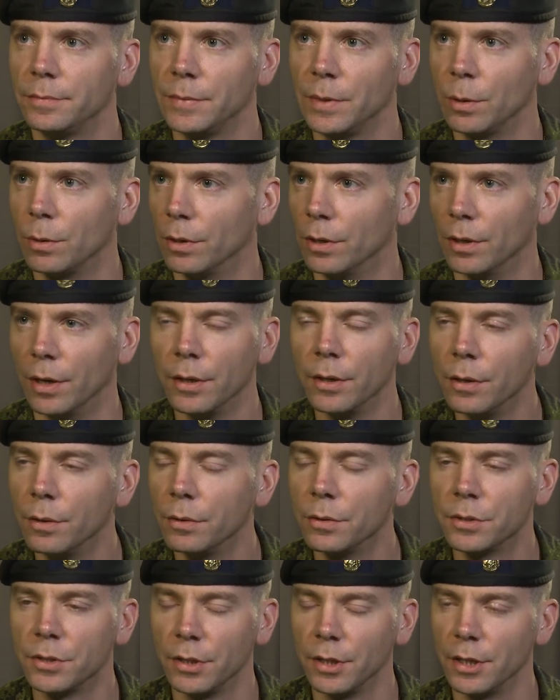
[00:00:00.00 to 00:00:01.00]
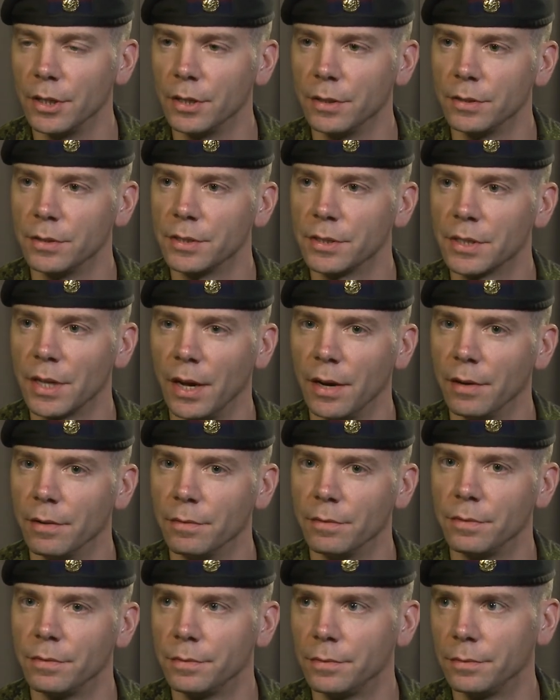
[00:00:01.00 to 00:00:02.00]
or unusually just kind
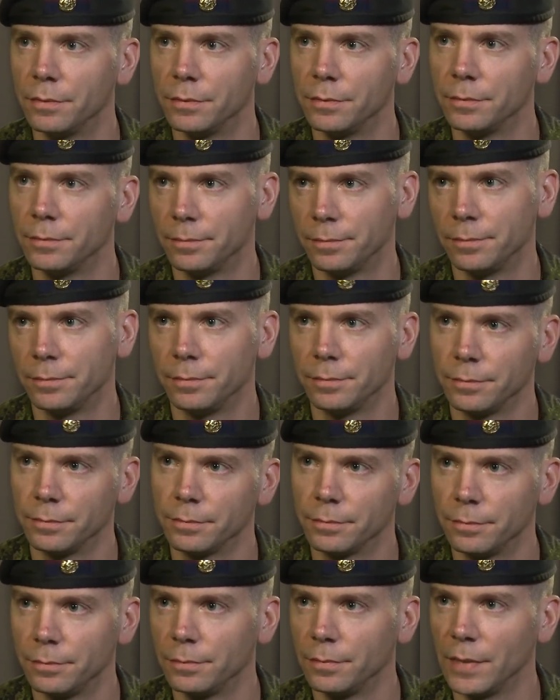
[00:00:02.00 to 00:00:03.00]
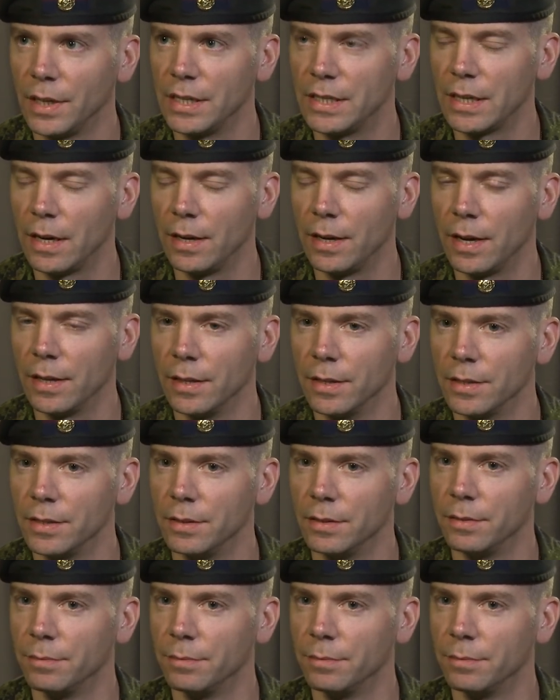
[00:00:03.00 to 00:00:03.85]
of. He said he had the